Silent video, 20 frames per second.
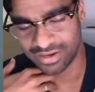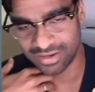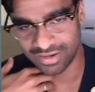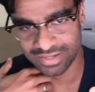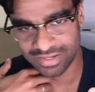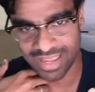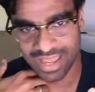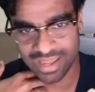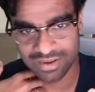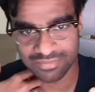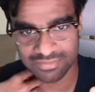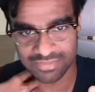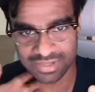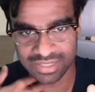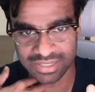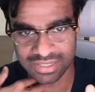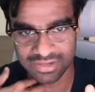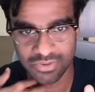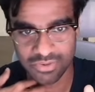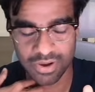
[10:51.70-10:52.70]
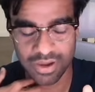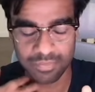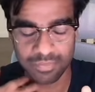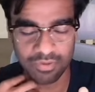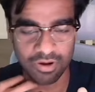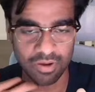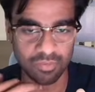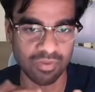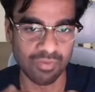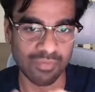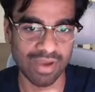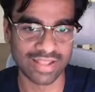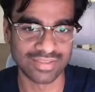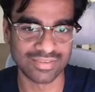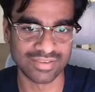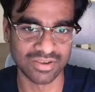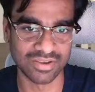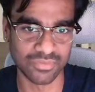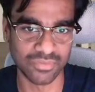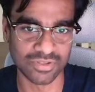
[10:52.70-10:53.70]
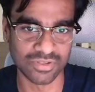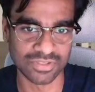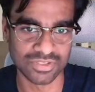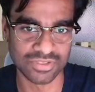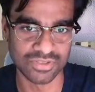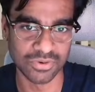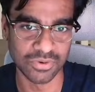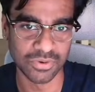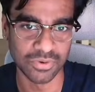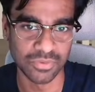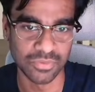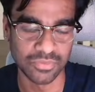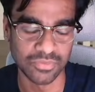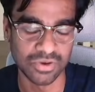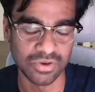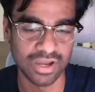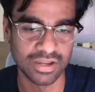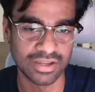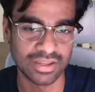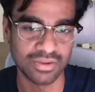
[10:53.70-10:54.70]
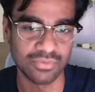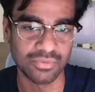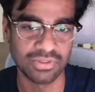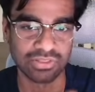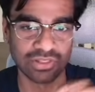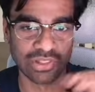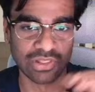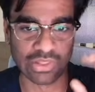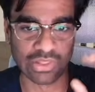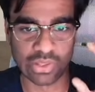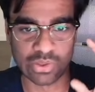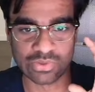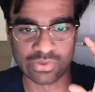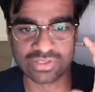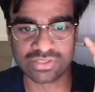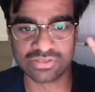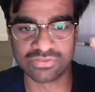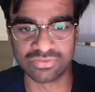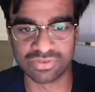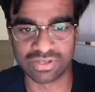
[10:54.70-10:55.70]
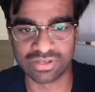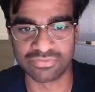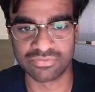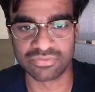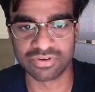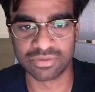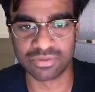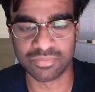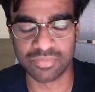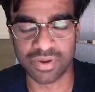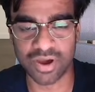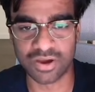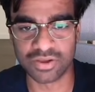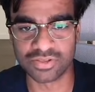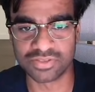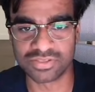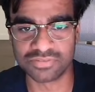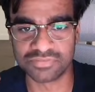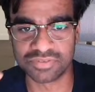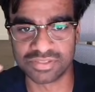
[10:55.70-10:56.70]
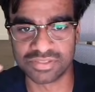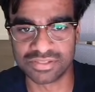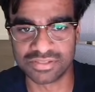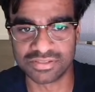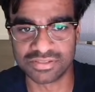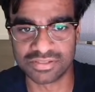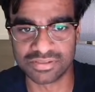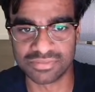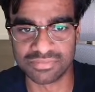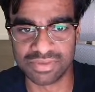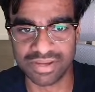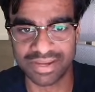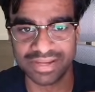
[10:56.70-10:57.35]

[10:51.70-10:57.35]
can be quite problematic once you're working with lots of different parts of a system